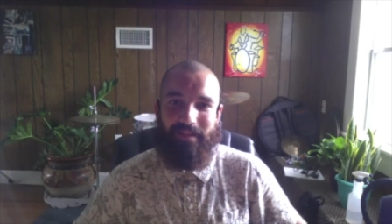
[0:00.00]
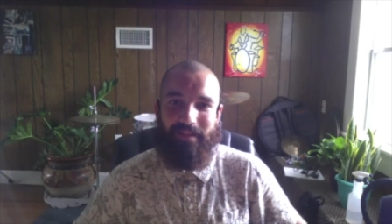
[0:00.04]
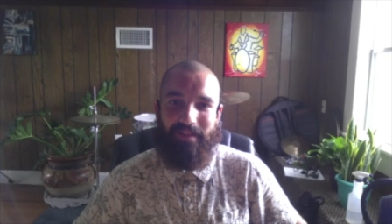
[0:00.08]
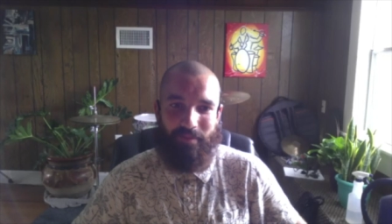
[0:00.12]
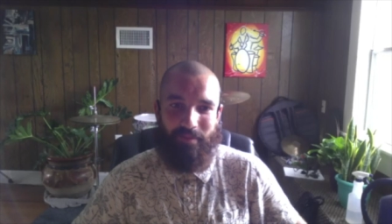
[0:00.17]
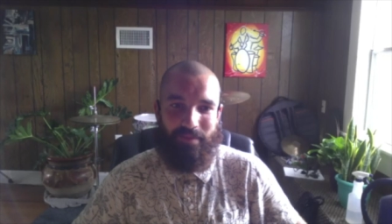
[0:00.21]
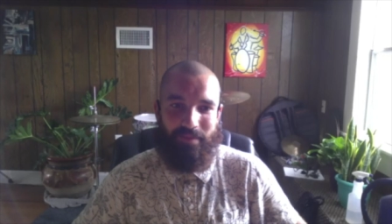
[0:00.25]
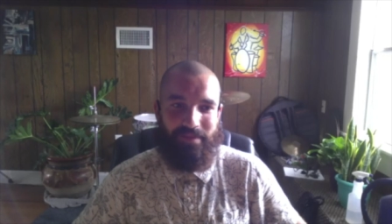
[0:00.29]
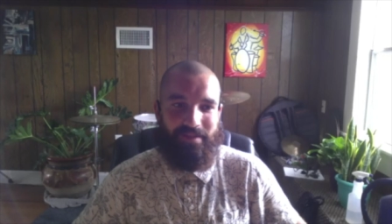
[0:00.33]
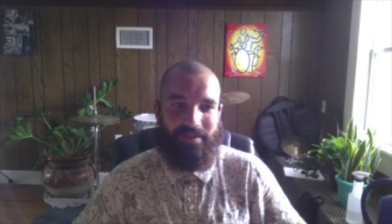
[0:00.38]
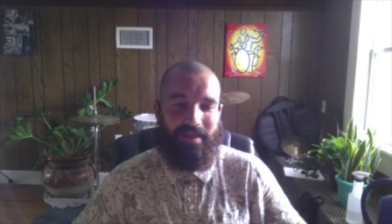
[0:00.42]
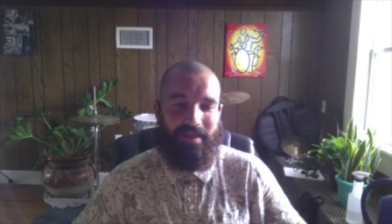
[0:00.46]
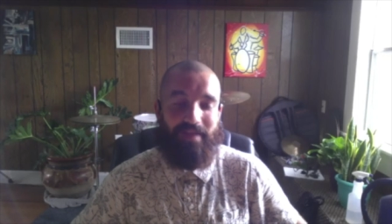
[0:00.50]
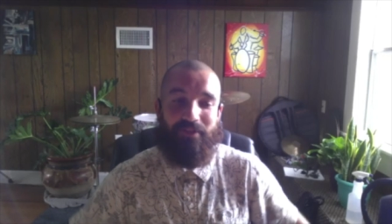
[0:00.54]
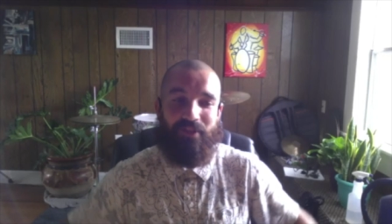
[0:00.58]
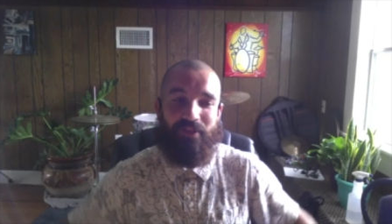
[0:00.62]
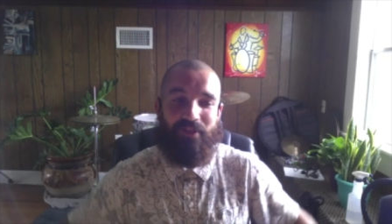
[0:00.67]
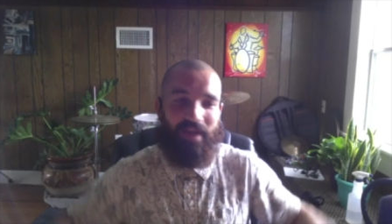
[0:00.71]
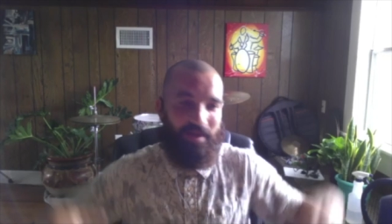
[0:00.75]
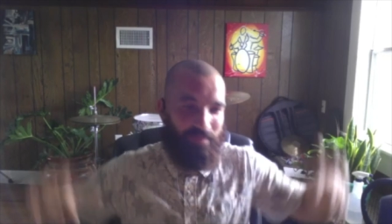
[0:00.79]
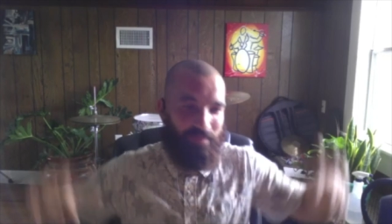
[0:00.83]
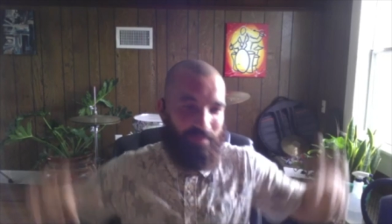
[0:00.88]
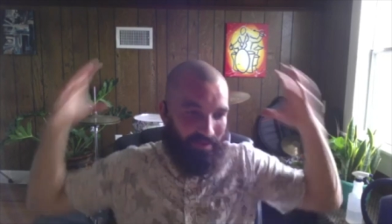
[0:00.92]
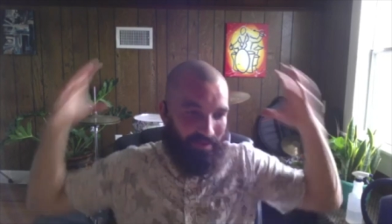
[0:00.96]
me sing.
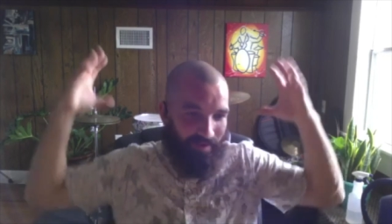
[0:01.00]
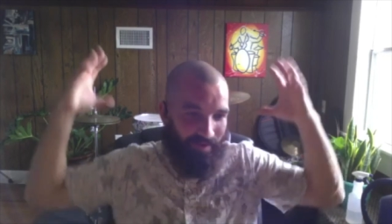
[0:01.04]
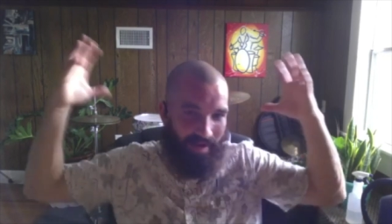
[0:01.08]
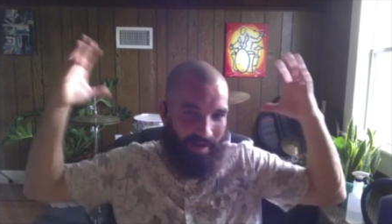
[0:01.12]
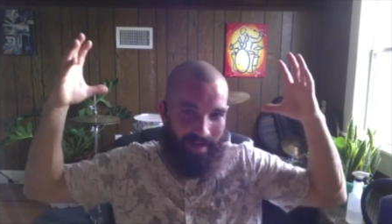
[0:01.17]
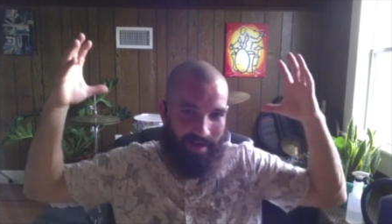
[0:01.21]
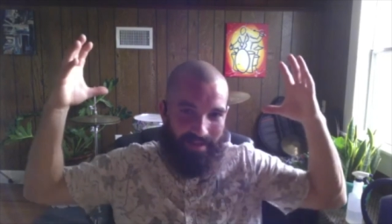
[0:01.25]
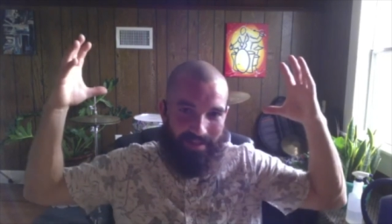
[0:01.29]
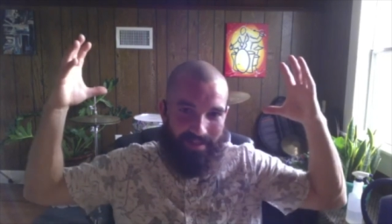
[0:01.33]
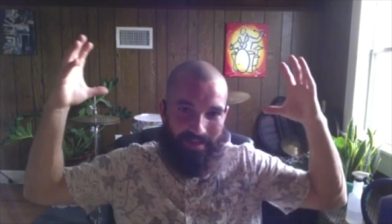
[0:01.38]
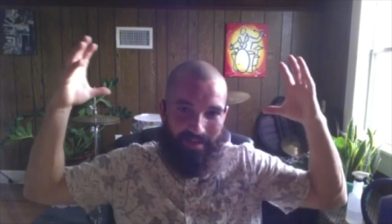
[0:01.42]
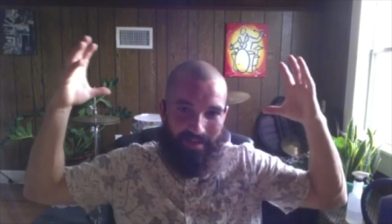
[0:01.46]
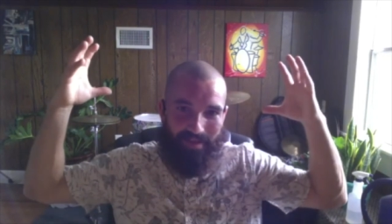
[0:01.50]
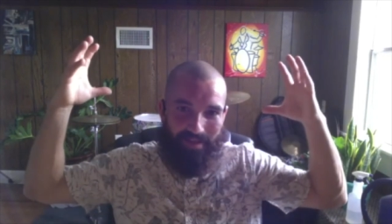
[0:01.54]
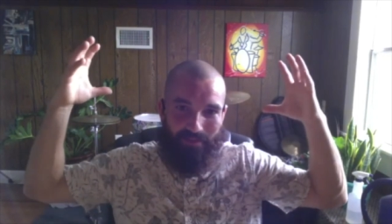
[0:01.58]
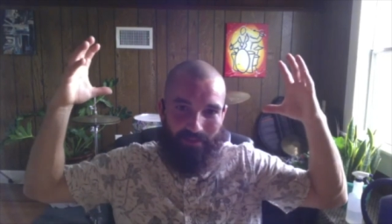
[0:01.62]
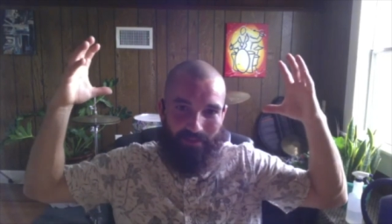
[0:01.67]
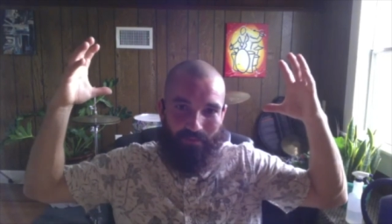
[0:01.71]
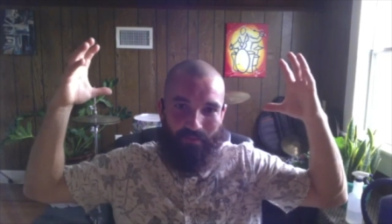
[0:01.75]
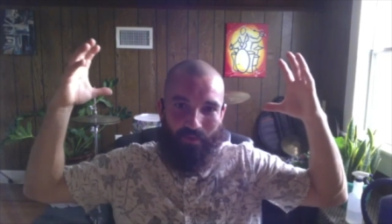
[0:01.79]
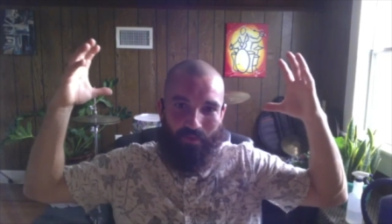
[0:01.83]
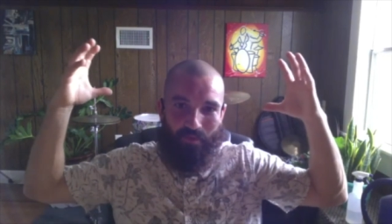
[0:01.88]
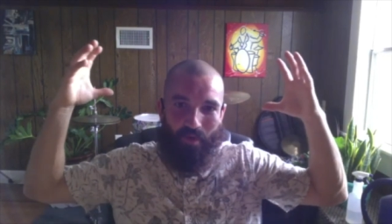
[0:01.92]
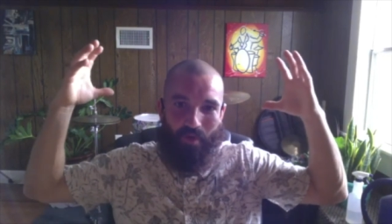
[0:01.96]
James still had his his
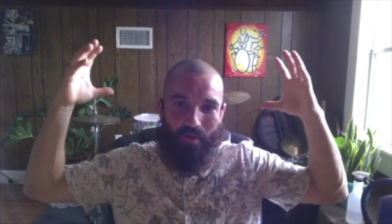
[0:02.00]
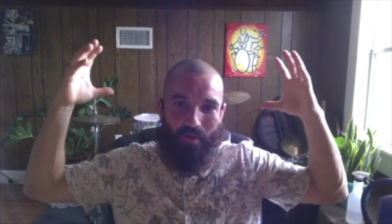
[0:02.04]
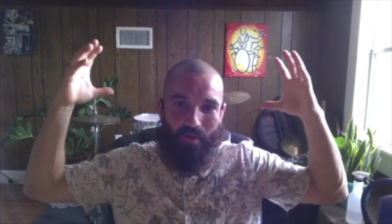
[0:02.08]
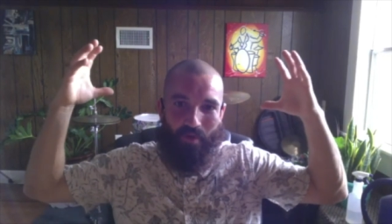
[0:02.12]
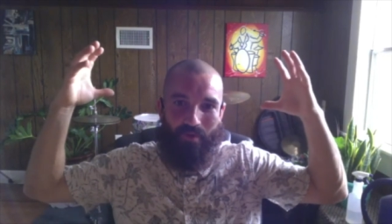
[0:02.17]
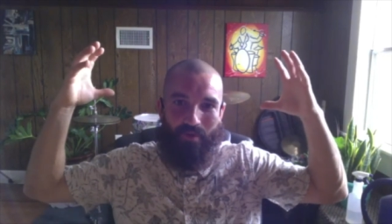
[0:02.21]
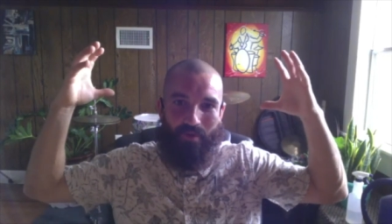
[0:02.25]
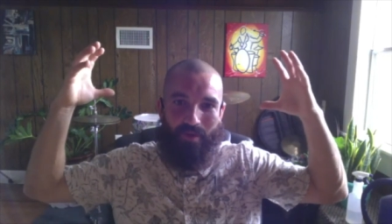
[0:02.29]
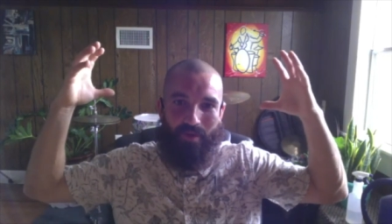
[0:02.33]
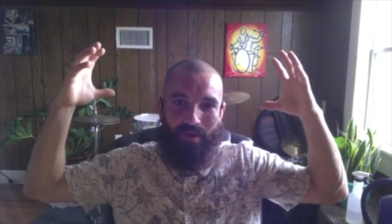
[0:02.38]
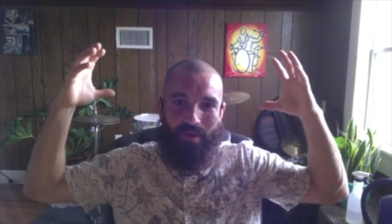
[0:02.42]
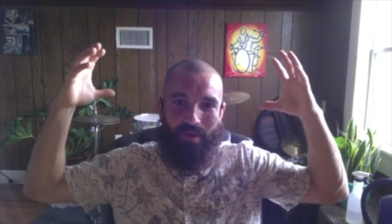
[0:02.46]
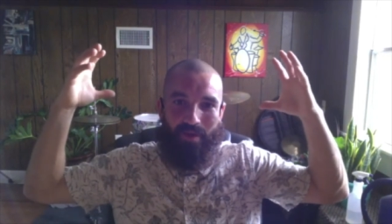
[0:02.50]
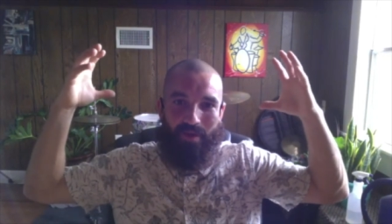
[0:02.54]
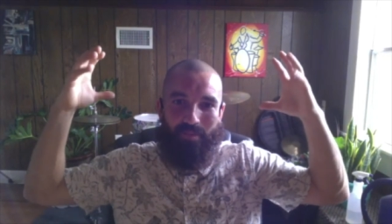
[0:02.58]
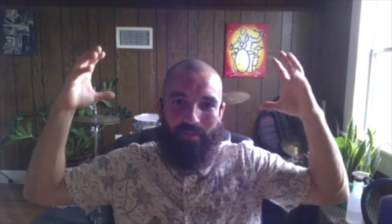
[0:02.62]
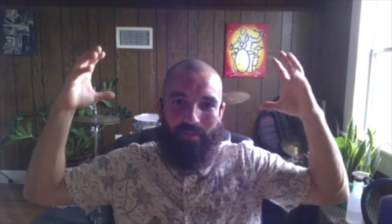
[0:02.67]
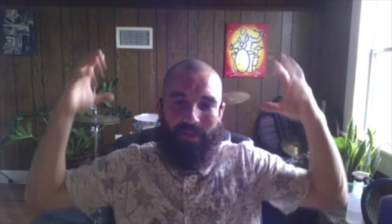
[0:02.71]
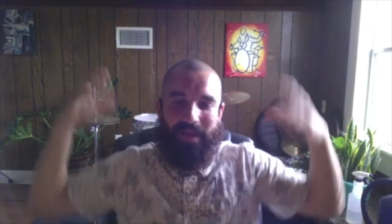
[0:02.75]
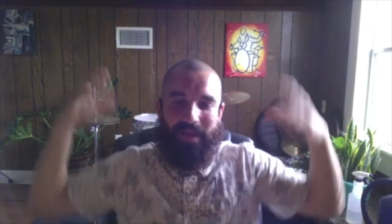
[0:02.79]
fro back